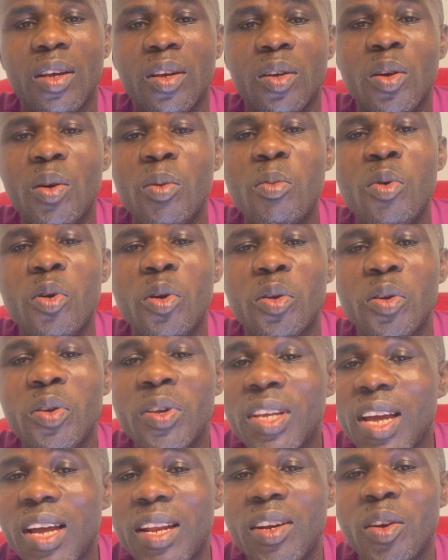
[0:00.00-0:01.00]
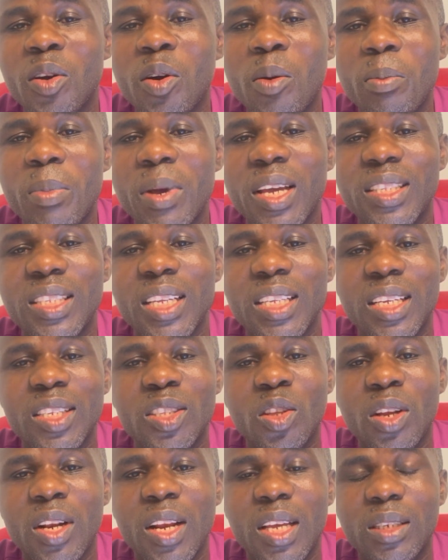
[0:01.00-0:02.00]
Come on, you cannot make
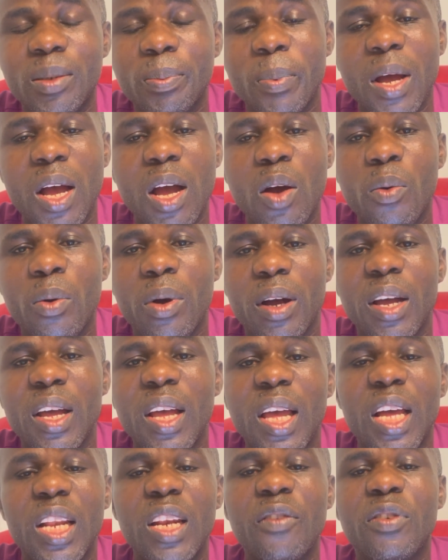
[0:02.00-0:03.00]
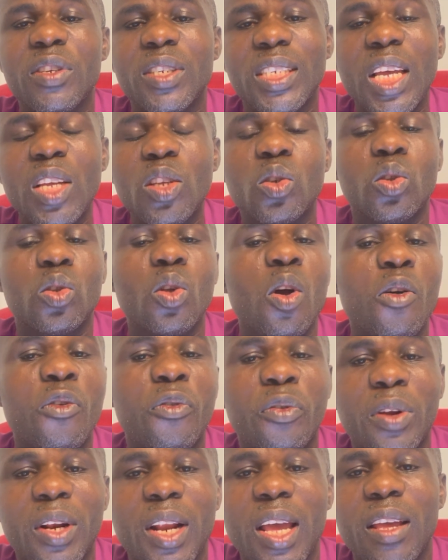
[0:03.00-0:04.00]
$10 per hour. And if you decide to talk
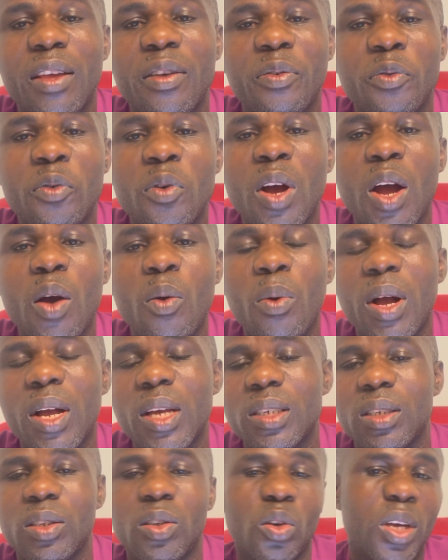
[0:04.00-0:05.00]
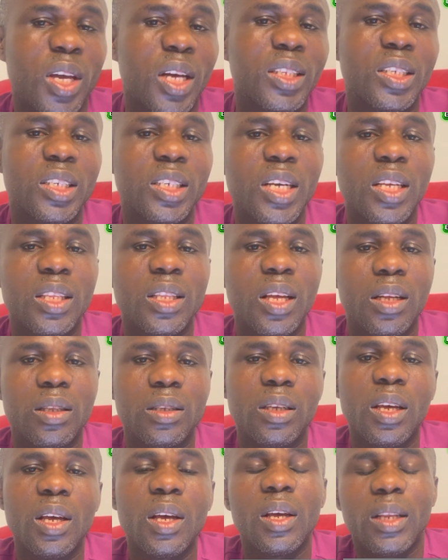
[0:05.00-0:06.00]
for like 4 hours, you can check
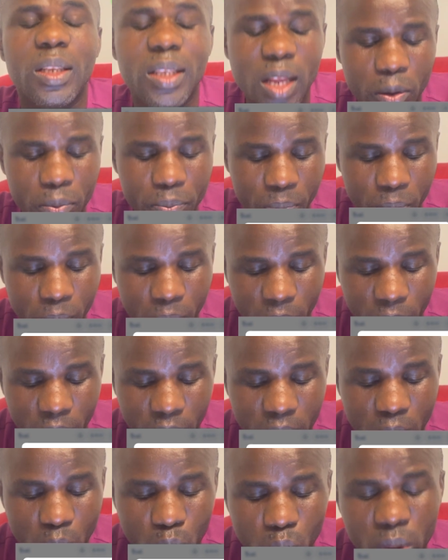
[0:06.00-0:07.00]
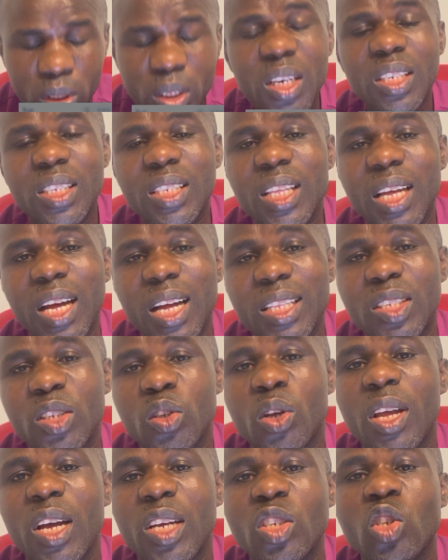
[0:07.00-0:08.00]
that. Now, the good thing is that
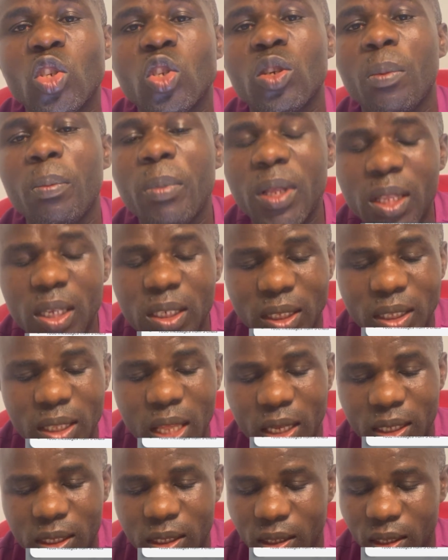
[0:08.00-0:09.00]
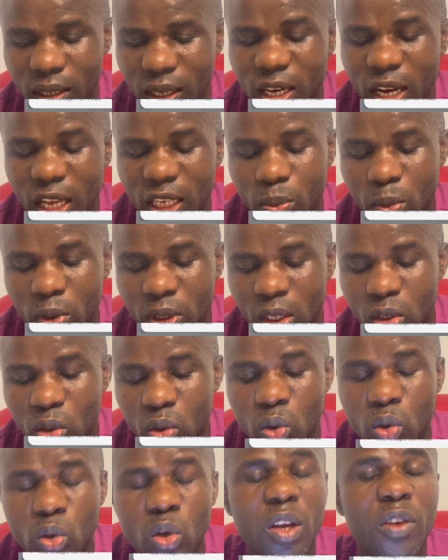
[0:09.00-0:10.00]
you can submit this task in as much as
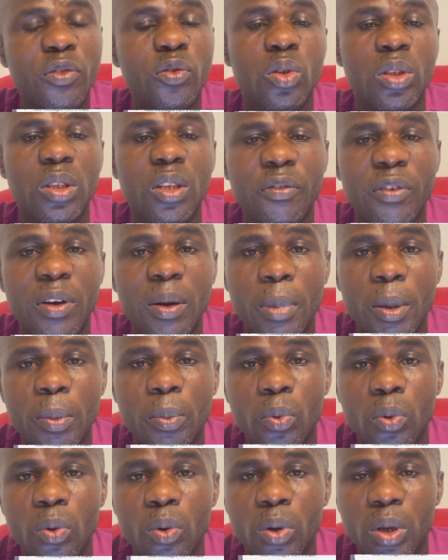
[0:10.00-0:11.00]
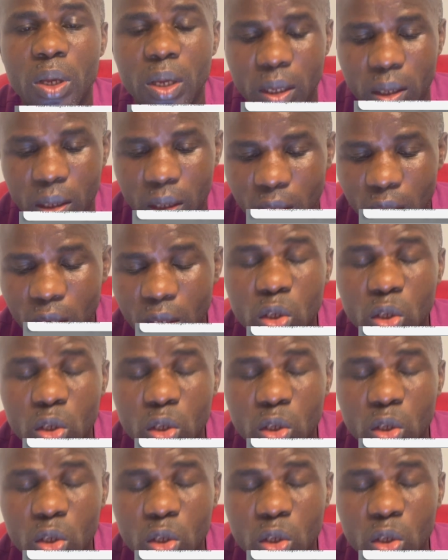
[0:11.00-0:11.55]
you're talking to different people, okay?